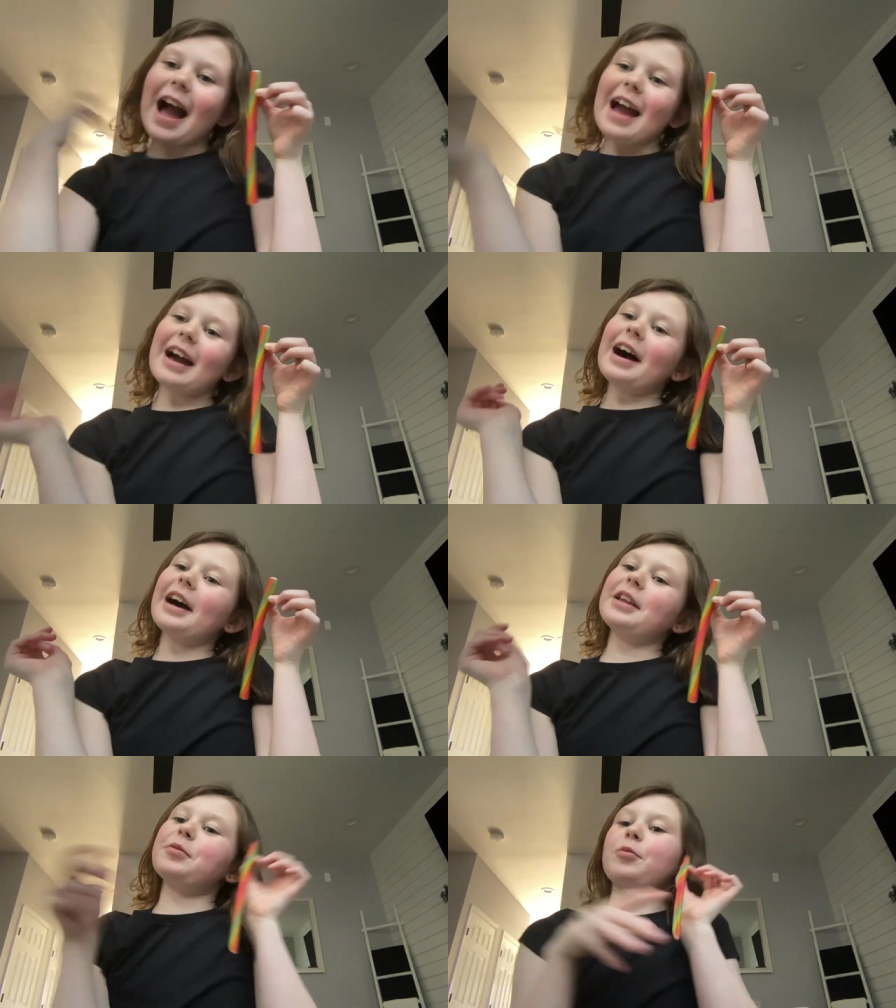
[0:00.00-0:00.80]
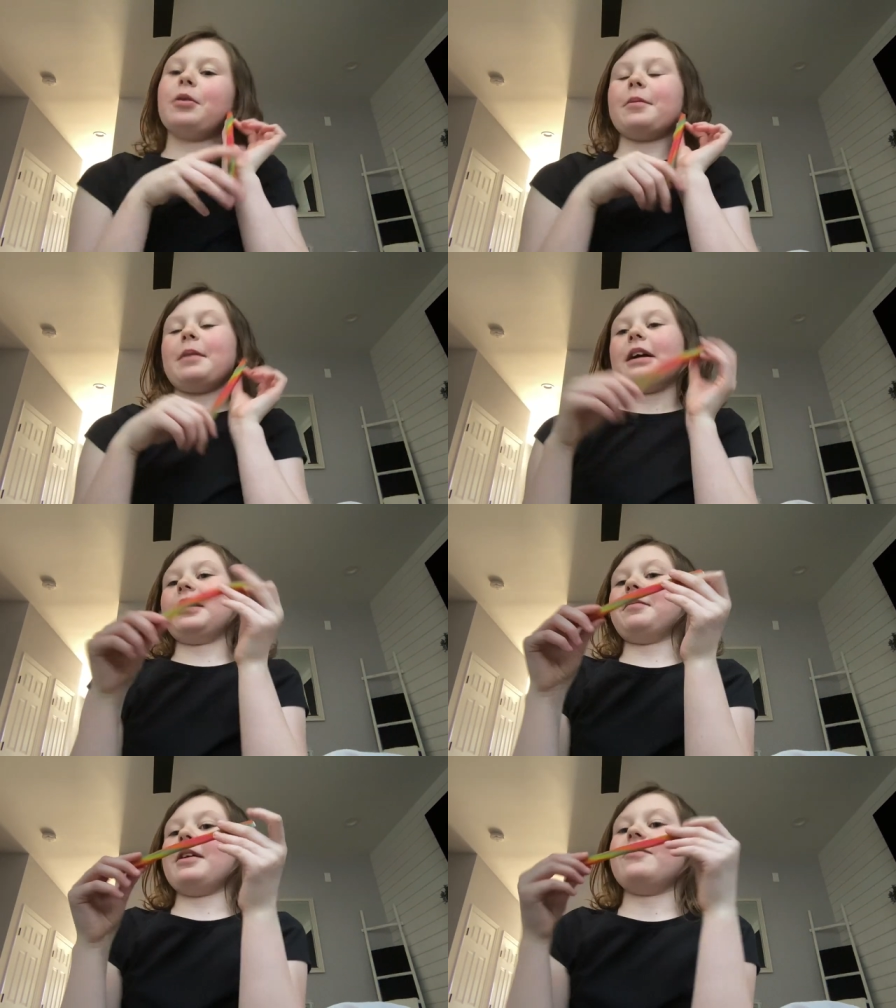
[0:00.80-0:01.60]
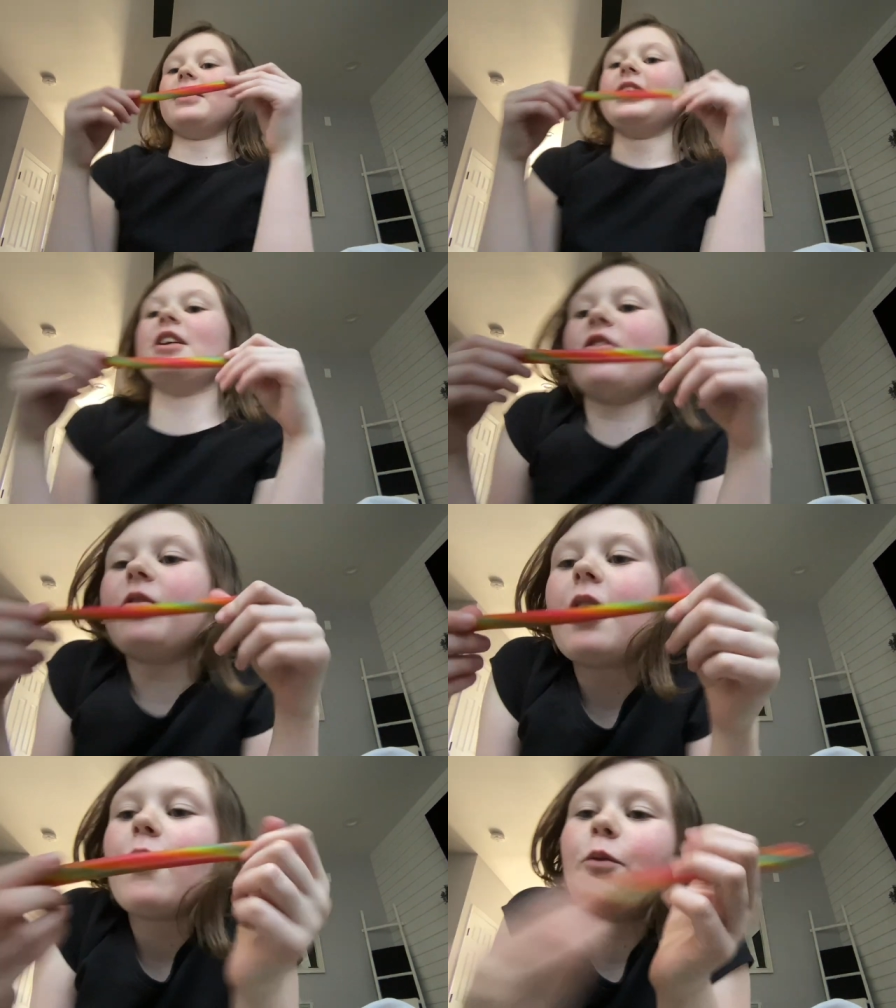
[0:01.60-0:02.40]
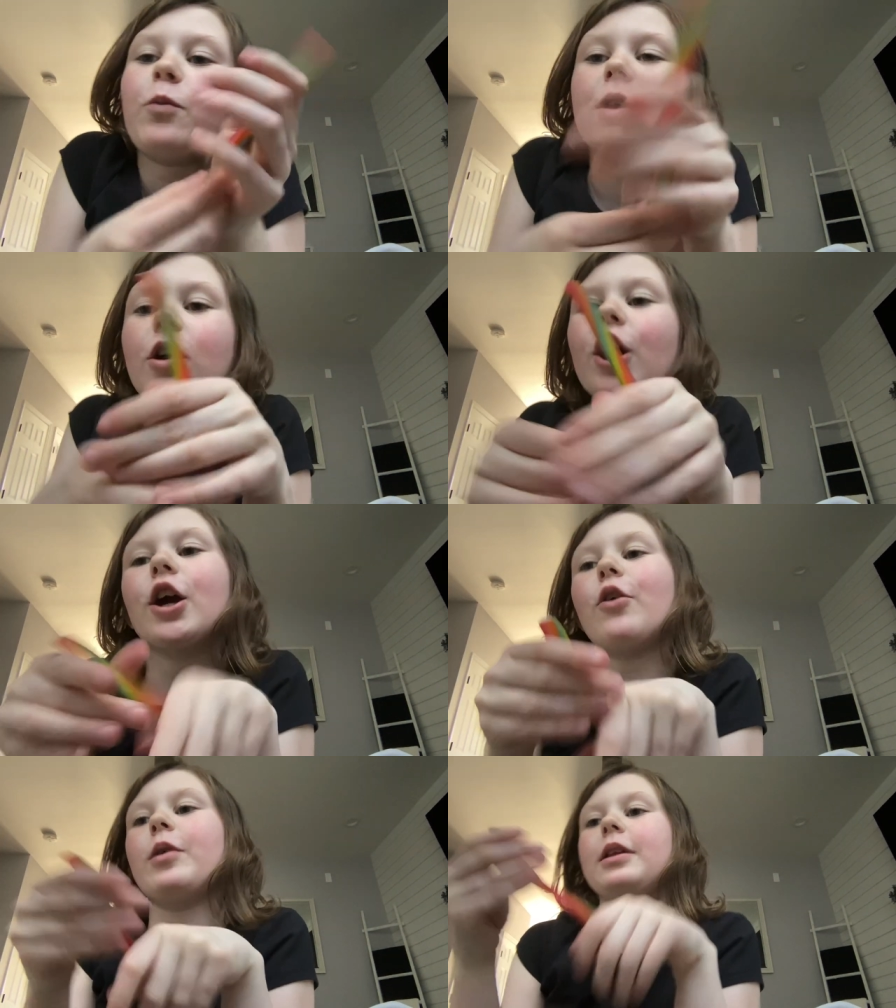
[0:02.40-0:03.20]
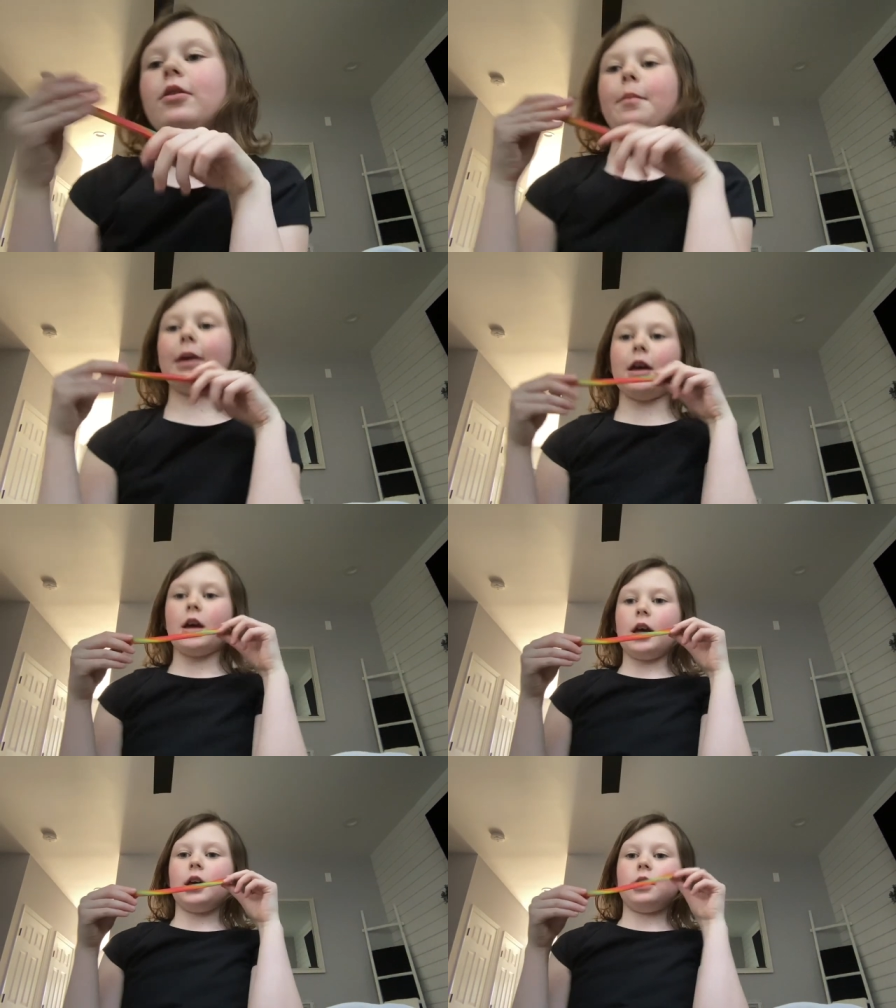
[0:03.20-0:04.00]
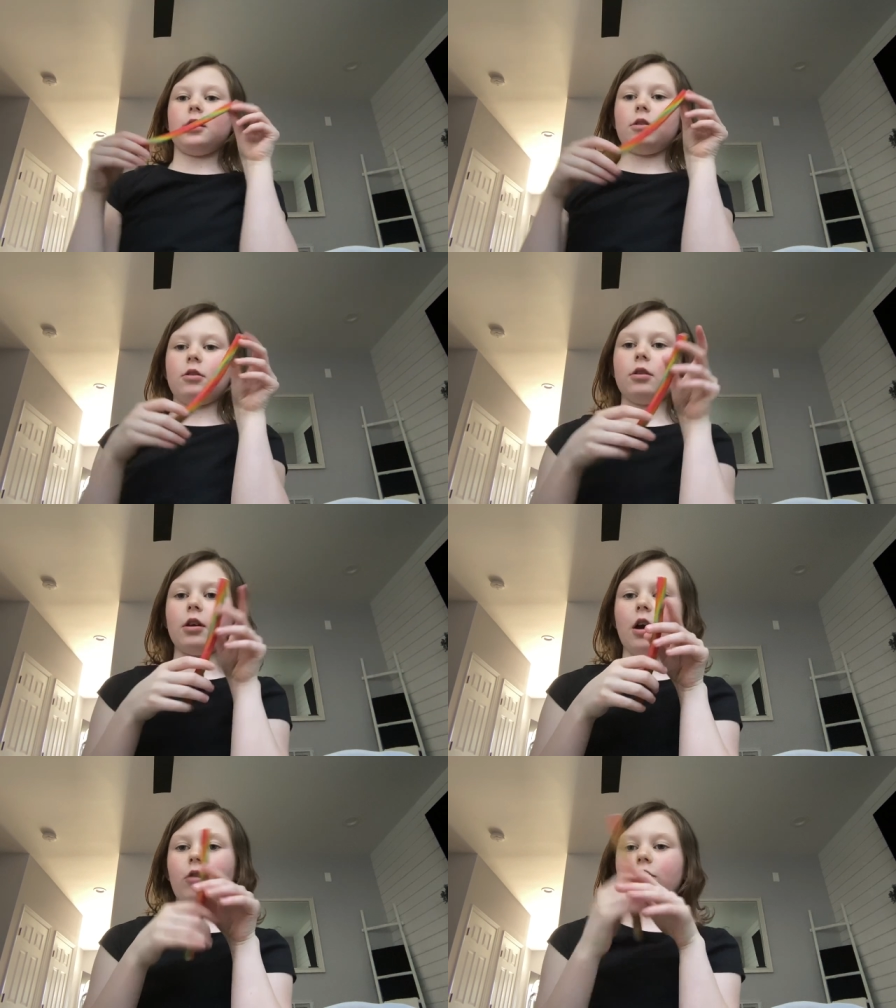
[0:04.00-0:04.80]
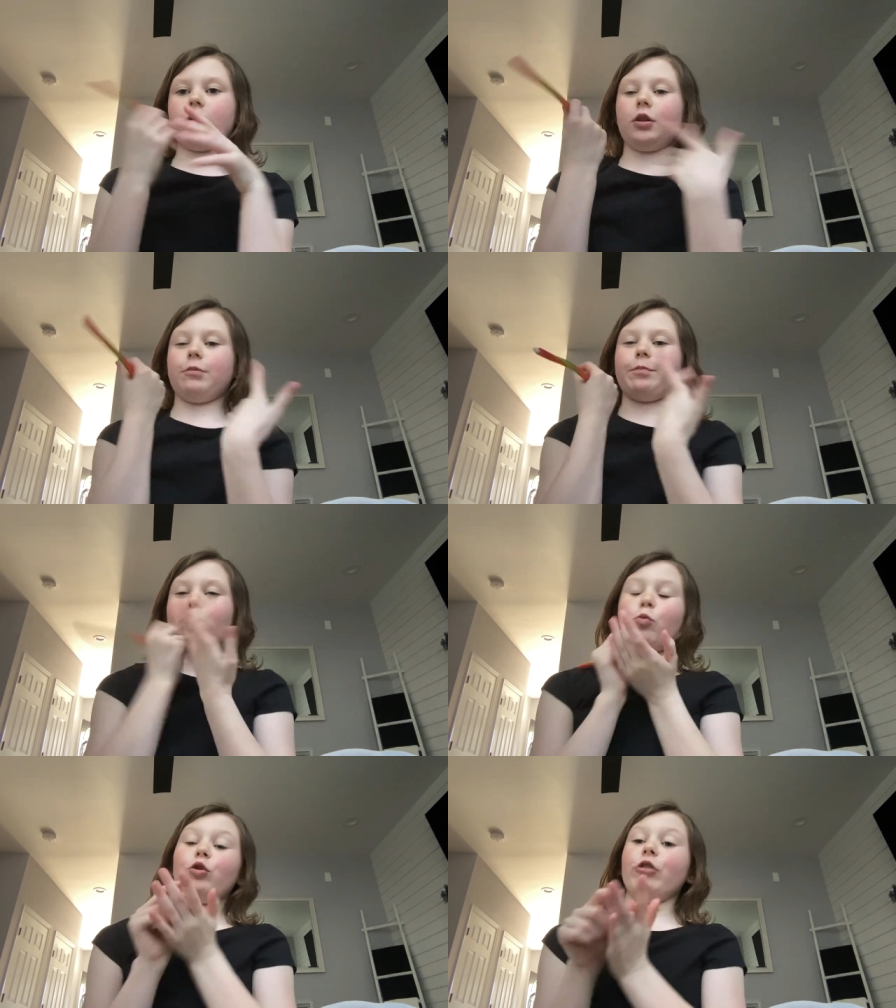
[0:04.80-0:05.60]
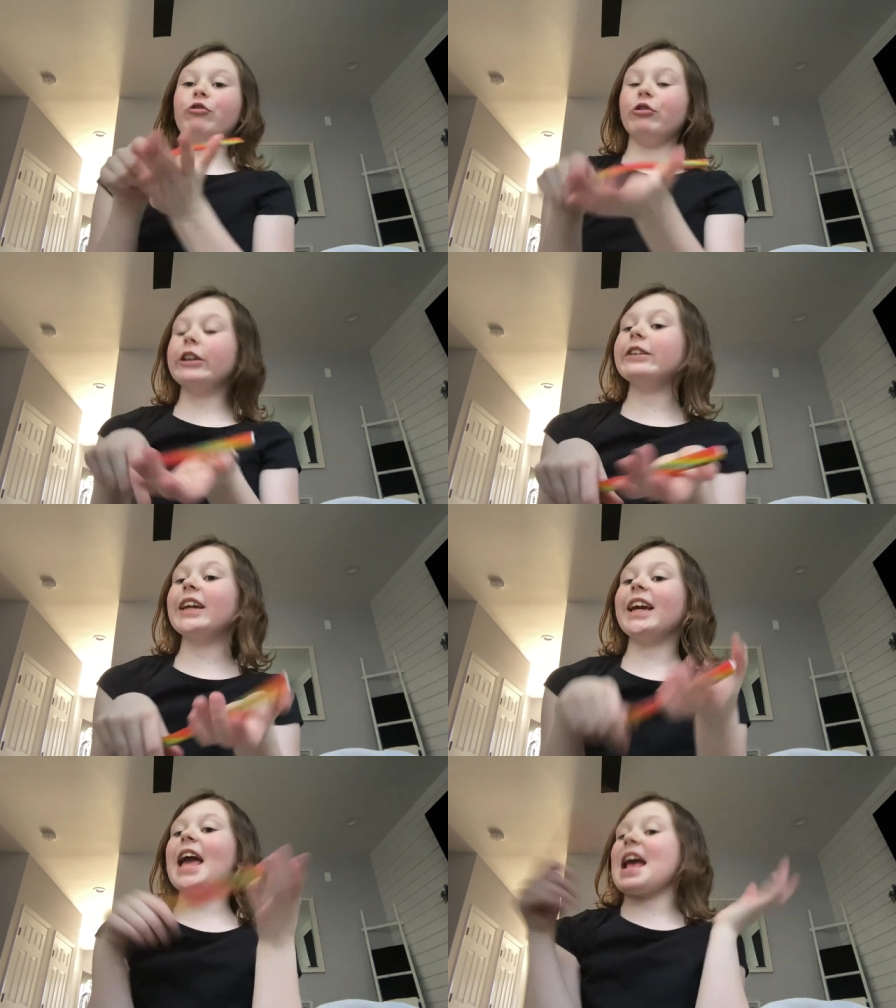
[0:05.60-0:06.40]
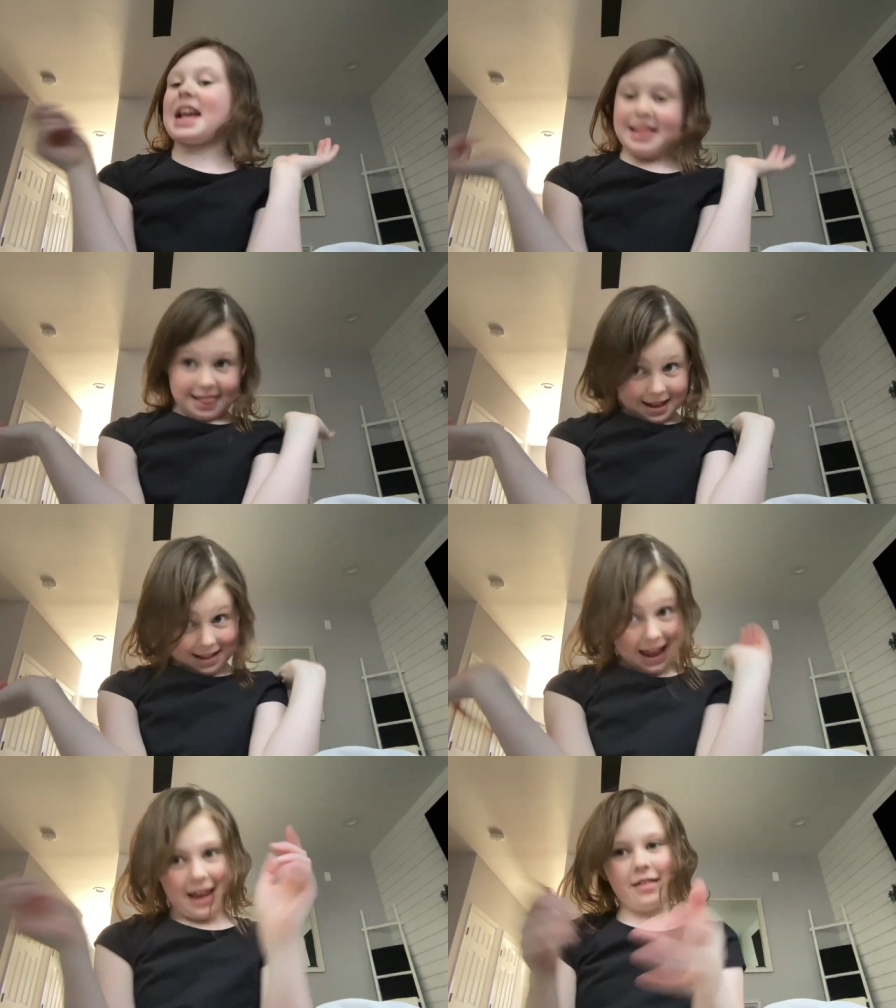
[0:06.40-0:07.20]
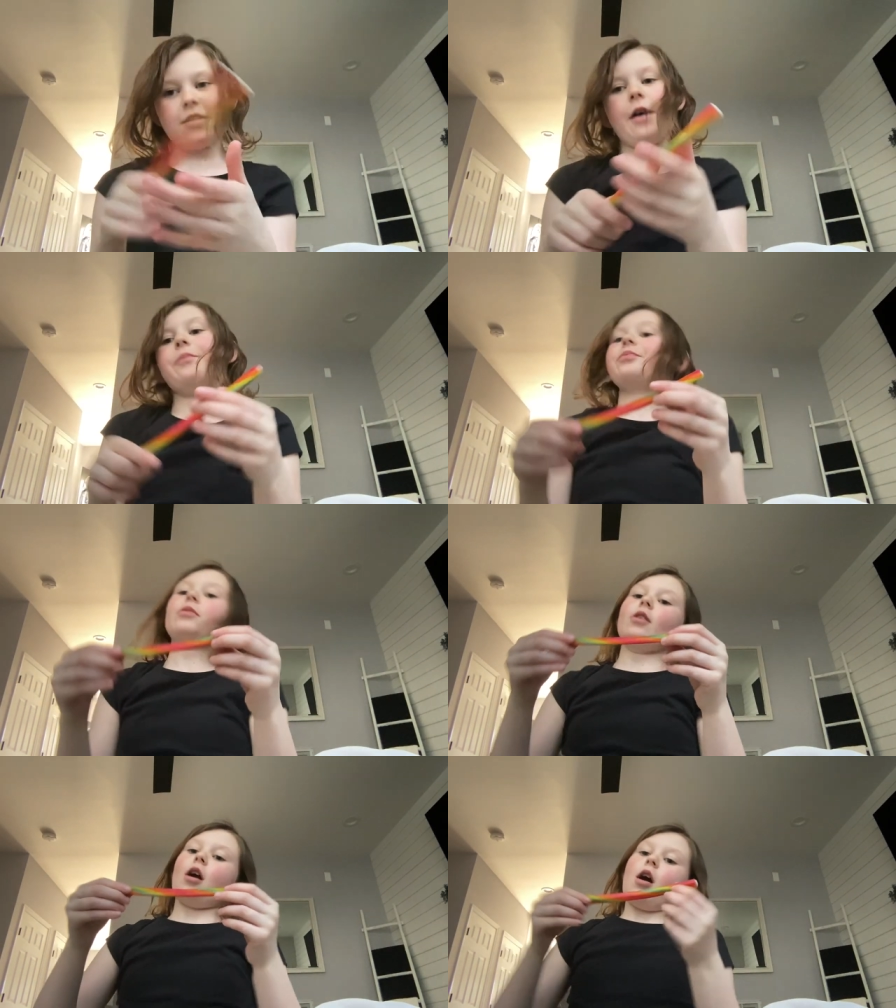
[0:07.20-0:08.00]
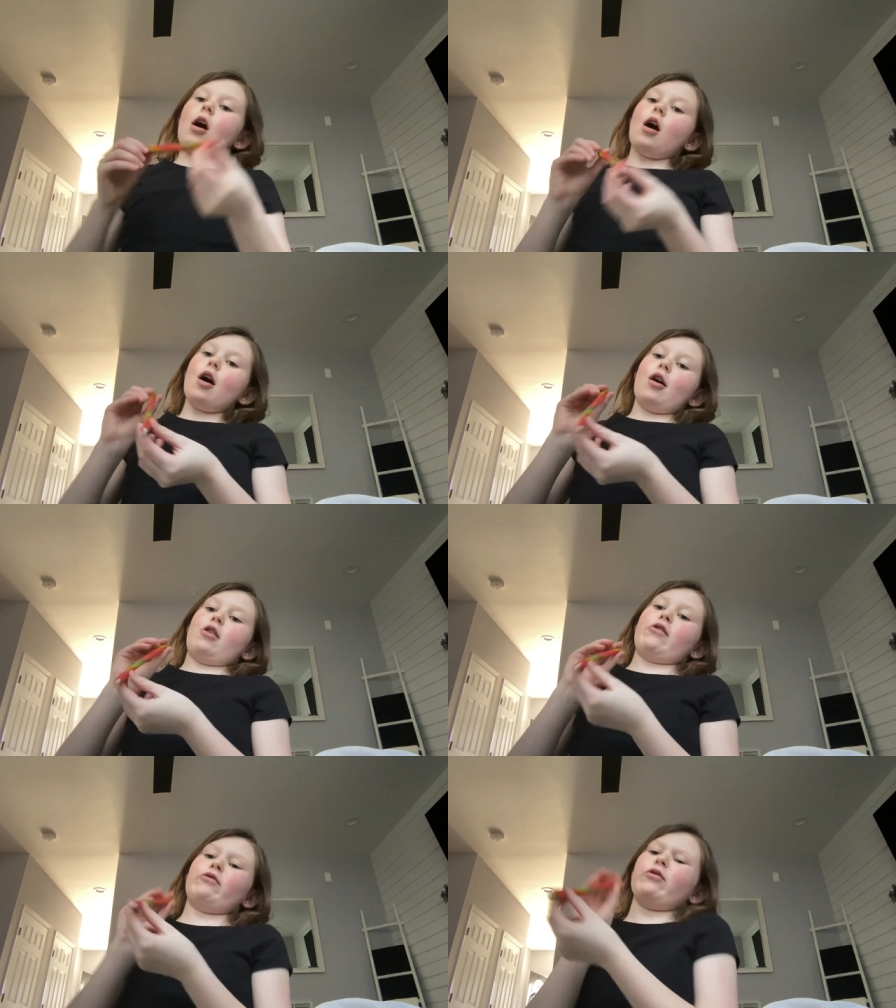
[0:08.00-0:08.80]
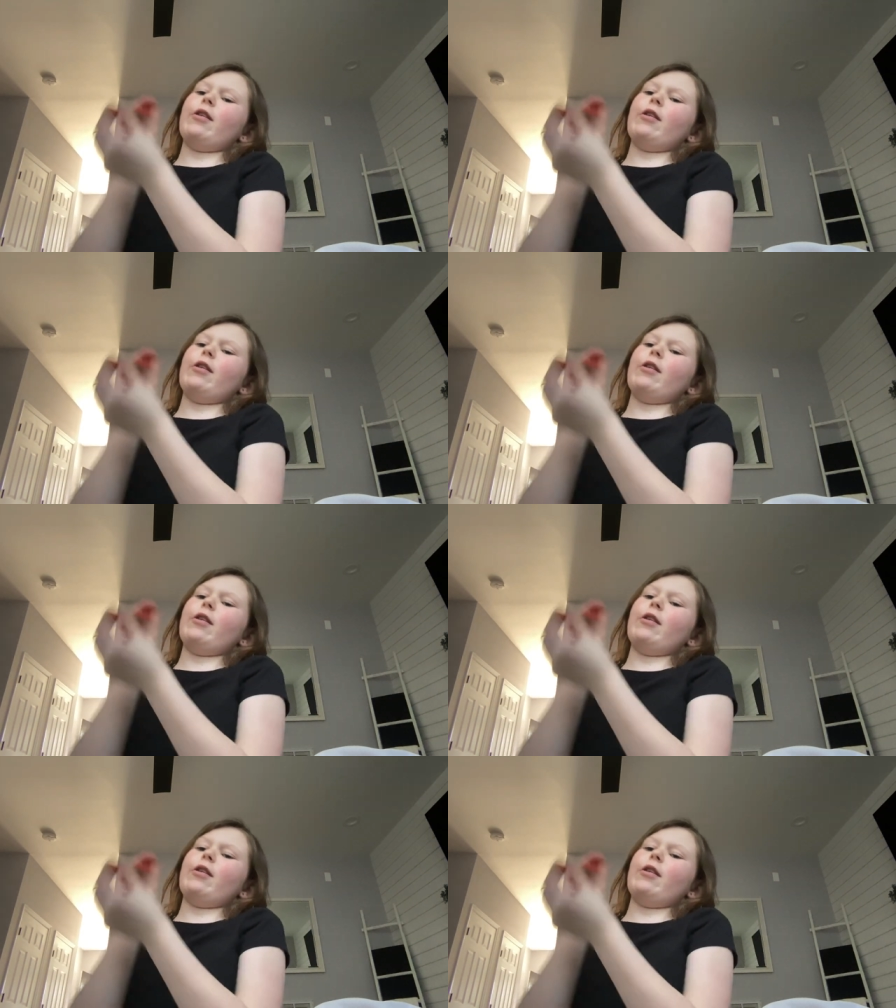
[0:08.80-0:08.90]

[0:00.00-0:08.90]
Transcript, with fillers: Hi guys, welcome back to my video. We are going to be testing out well, the feeling and the taste of